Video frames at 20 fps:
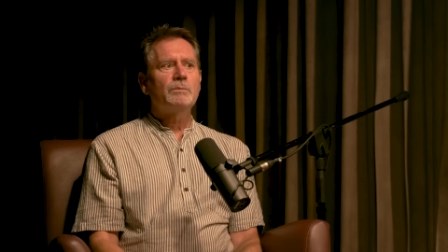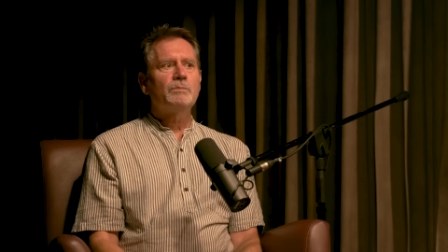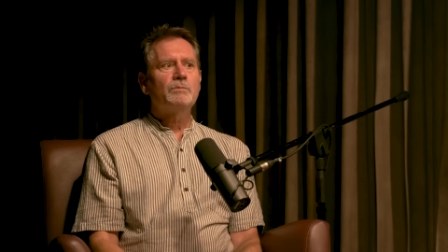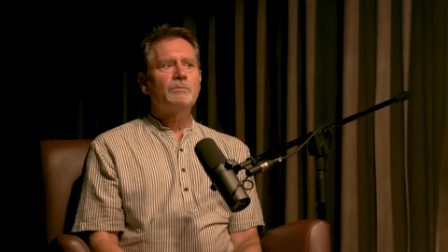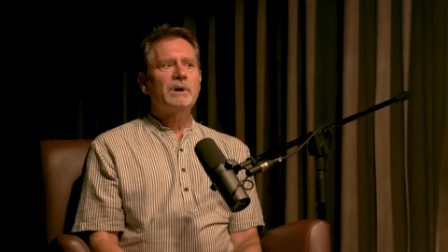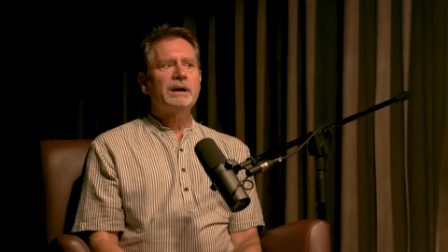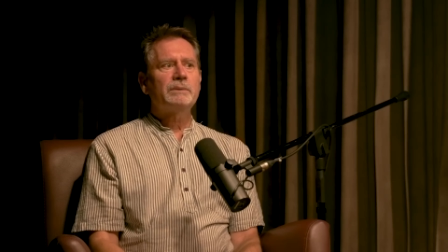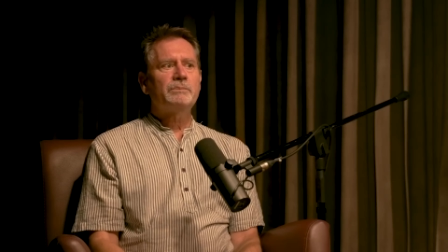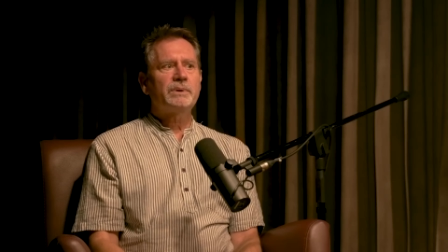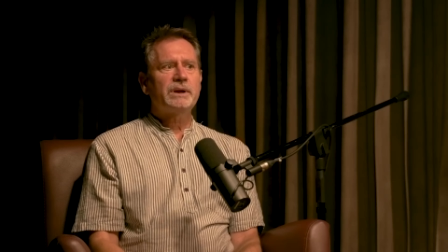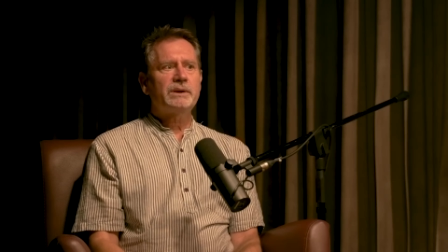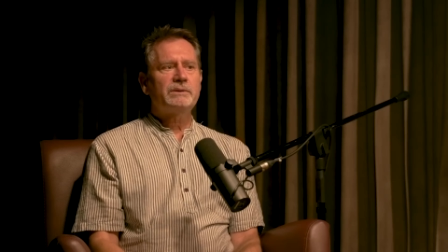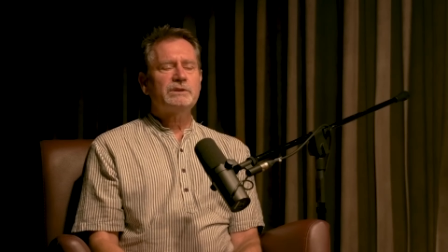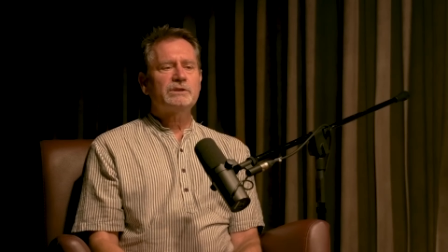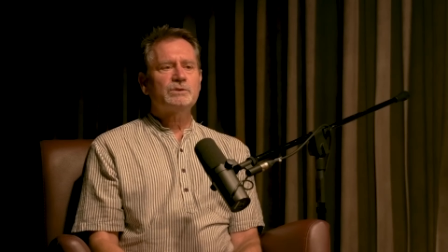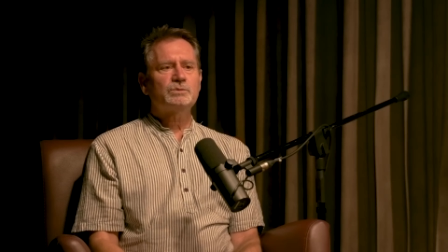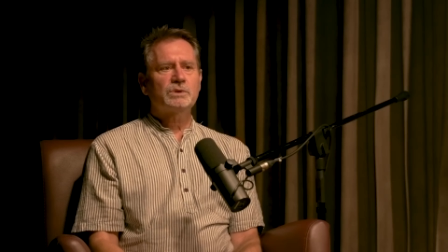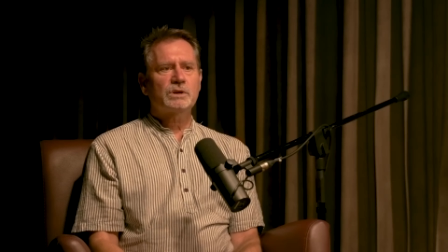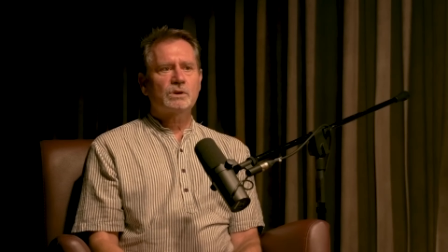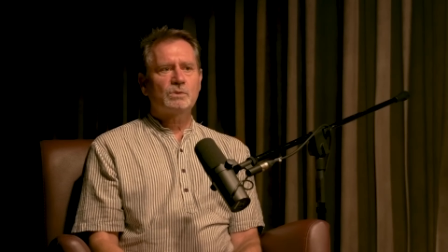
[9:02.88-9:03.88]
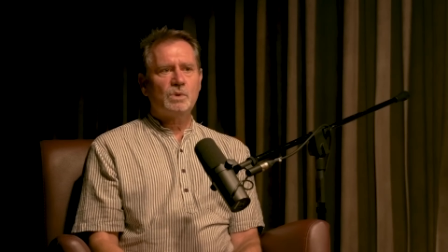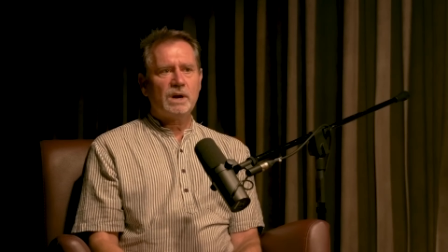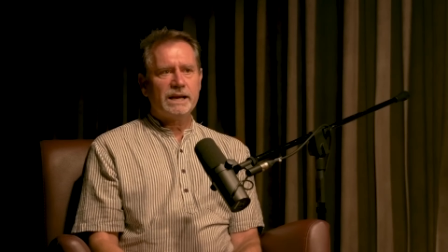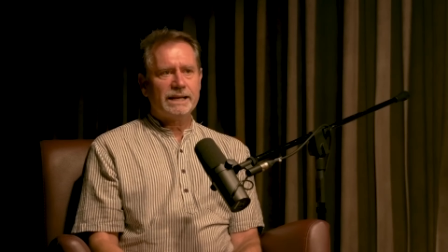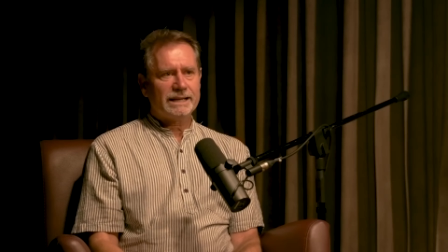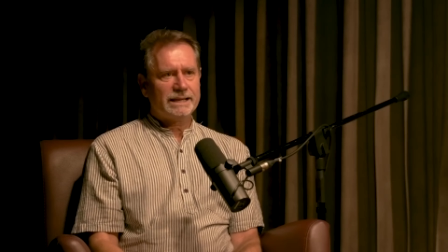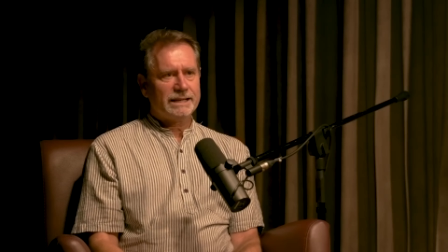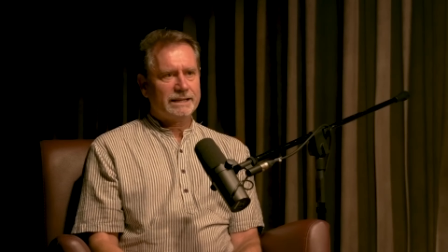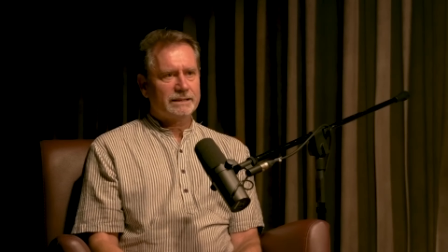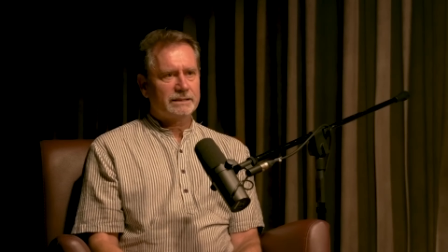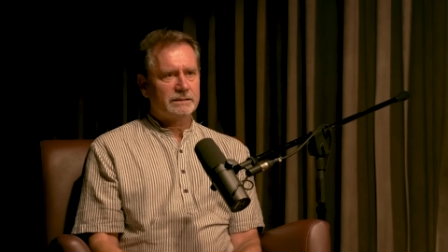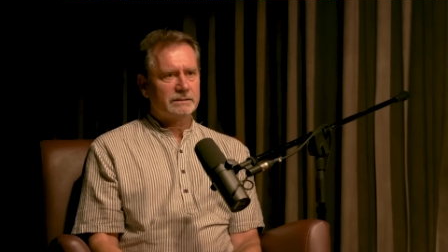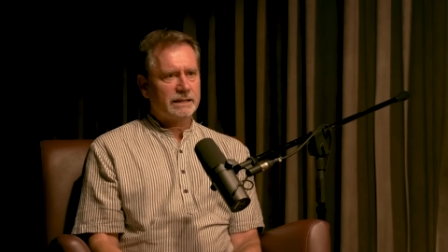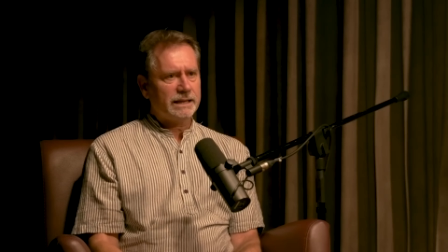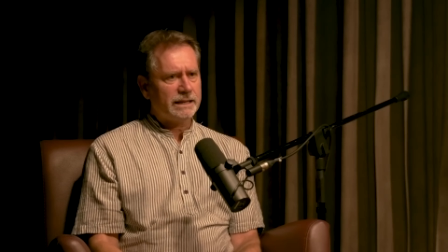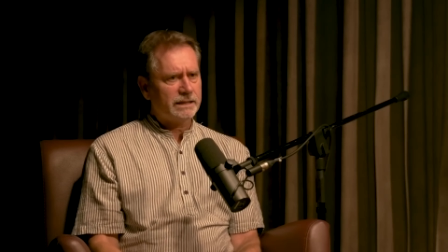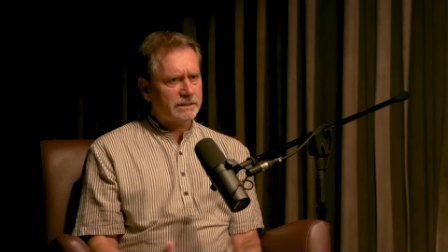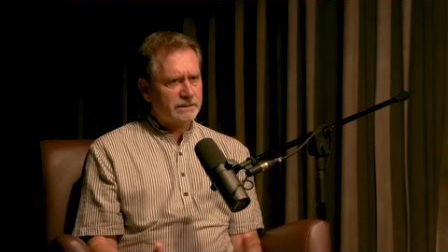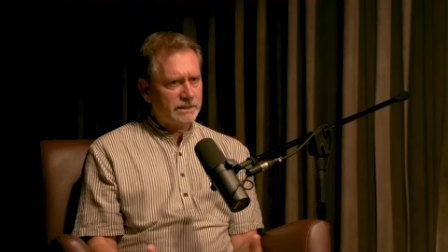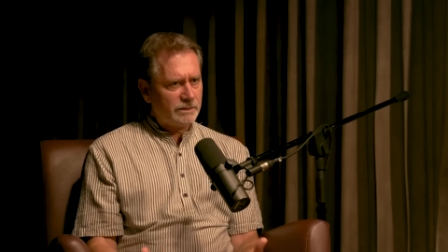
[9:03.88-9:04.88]
my parents were quite, they
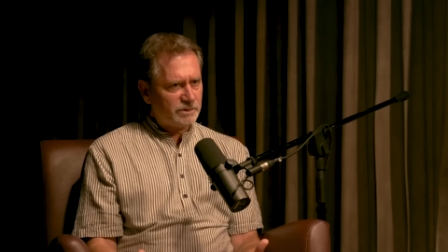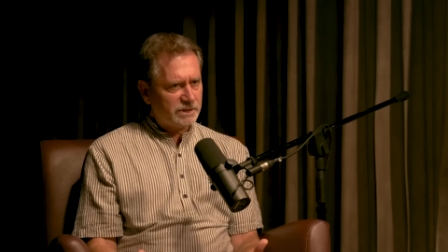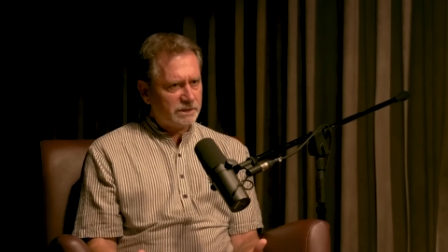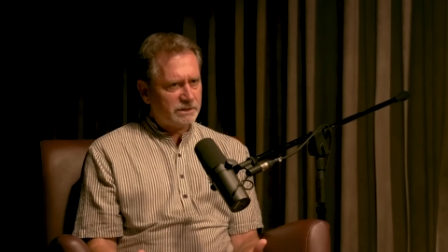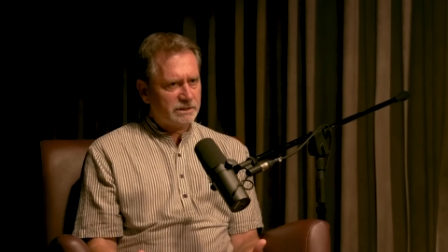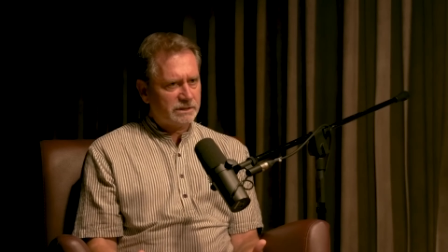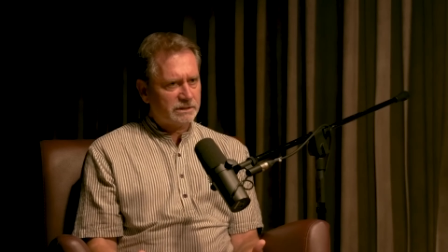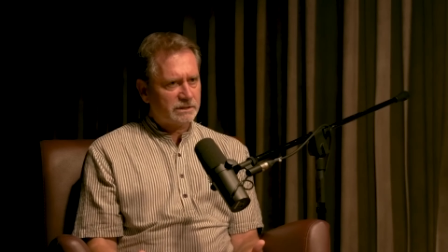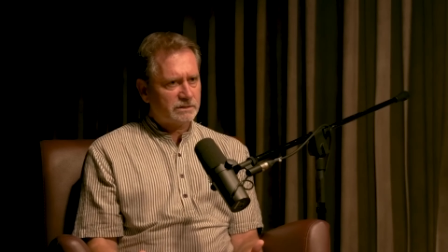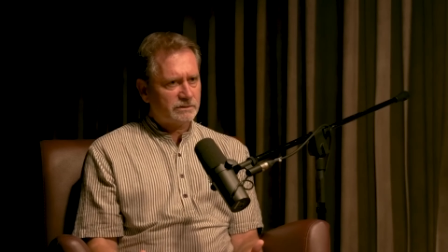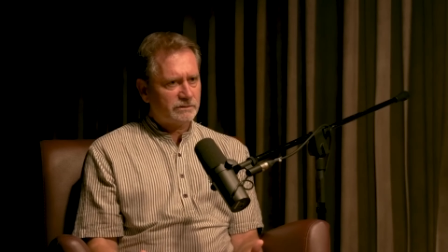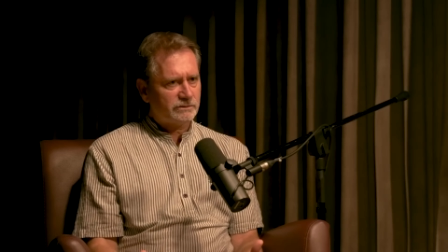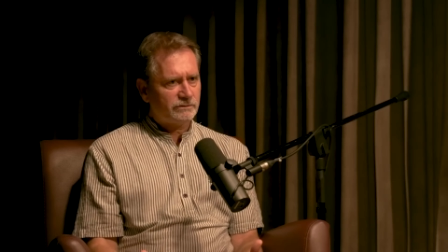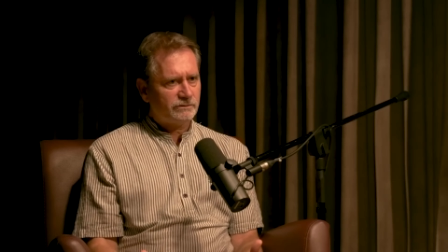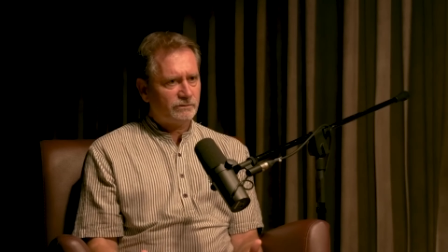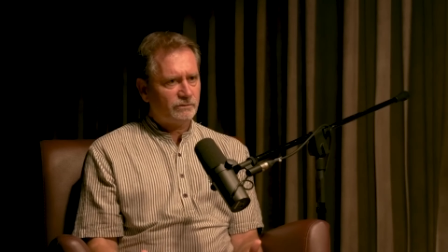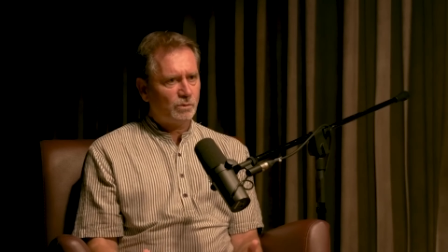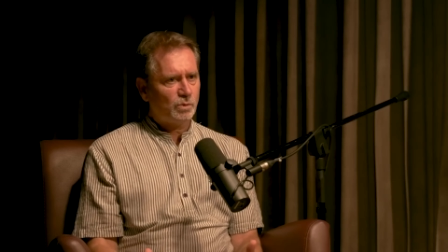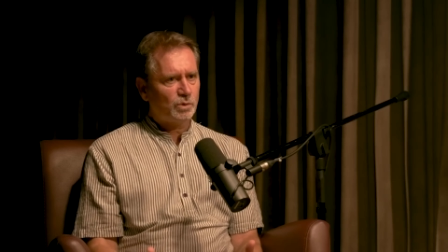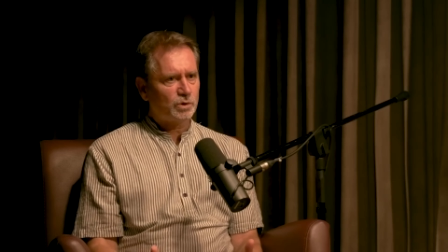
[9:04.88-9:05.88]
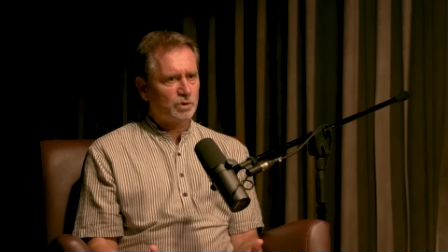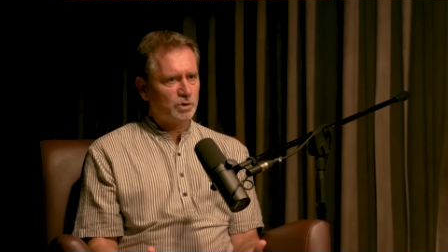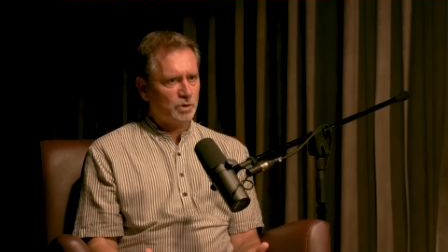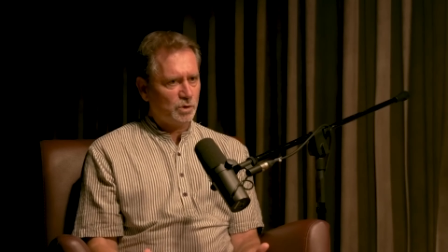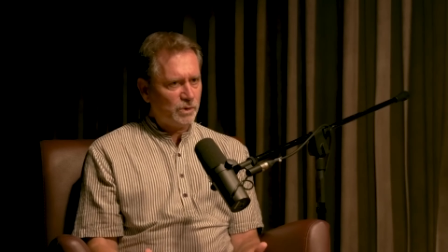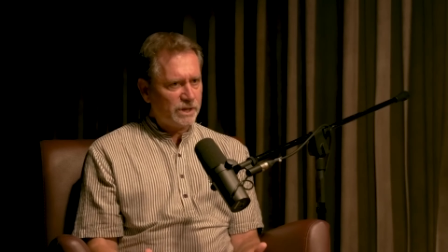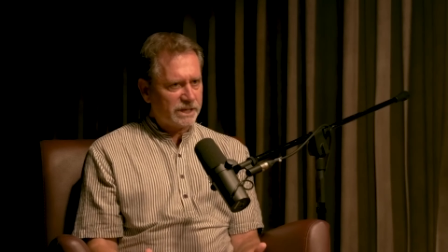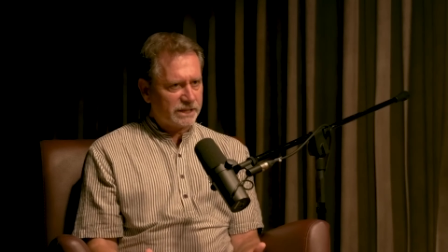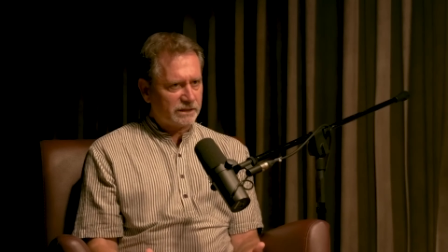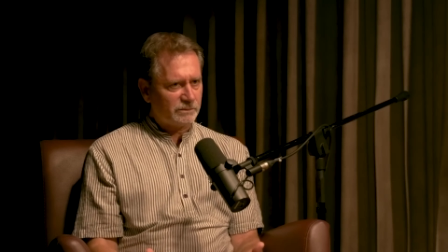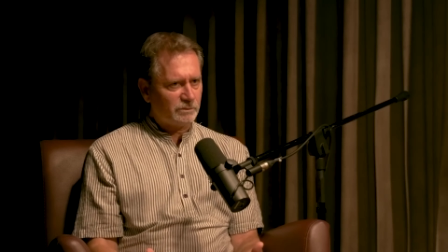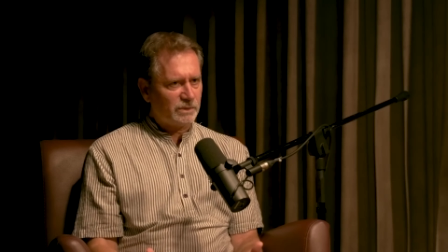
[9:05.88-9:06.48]
accepted us for doing it,